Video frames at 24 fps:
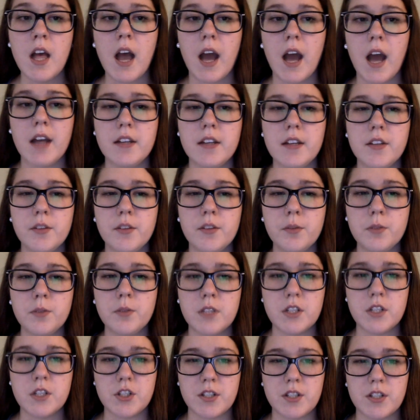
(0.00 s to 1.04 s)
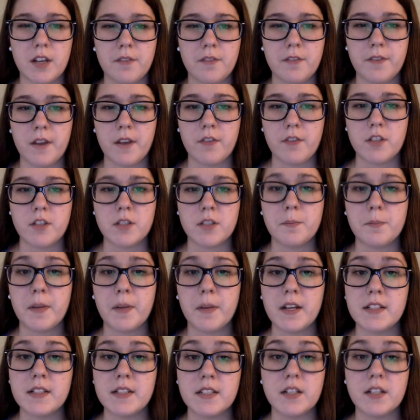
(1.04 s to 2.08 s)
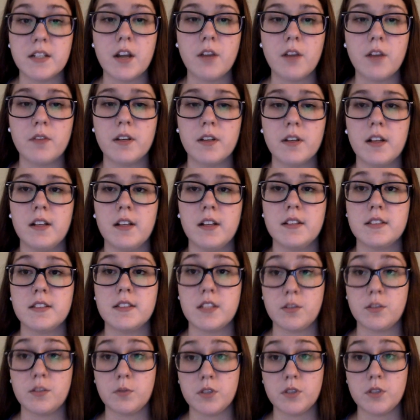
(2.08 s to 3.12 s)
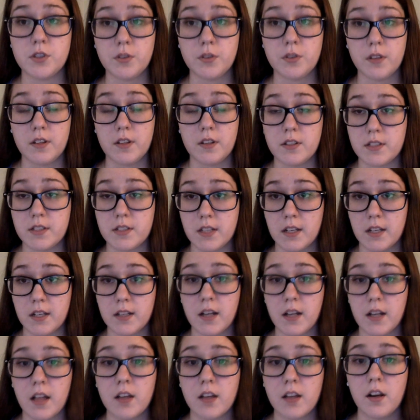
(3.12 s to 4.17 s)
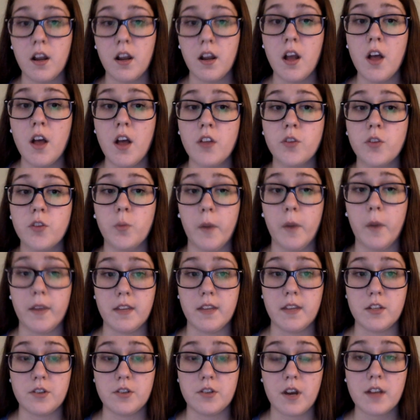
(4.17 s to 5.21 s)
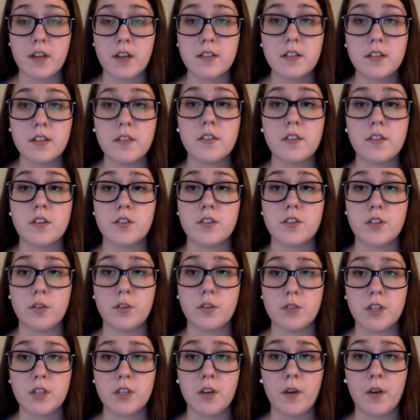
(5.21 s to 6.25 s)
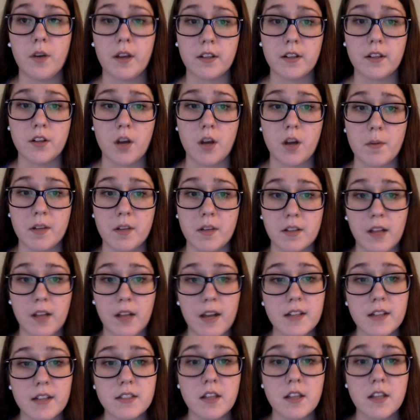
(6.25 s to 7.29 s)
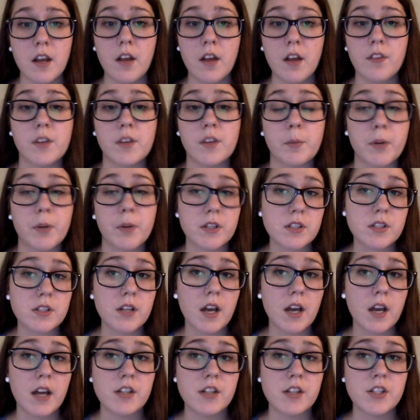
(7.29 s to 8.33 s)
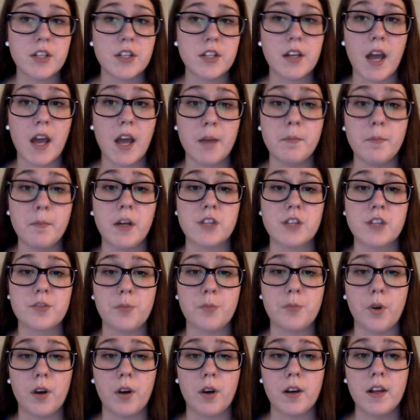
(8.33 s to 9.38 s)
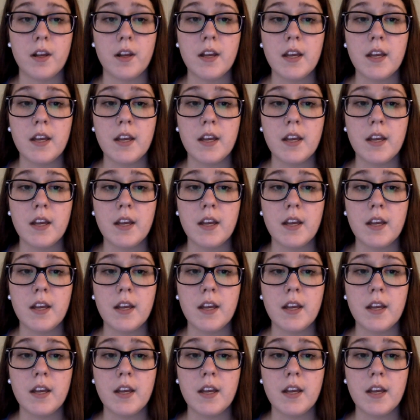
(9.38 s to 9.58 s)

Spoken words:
I knew teachers had favorites, but I did not realize this was due to their skin color, the way they dress, their socioeconomic class, their personal hygiene, and much more.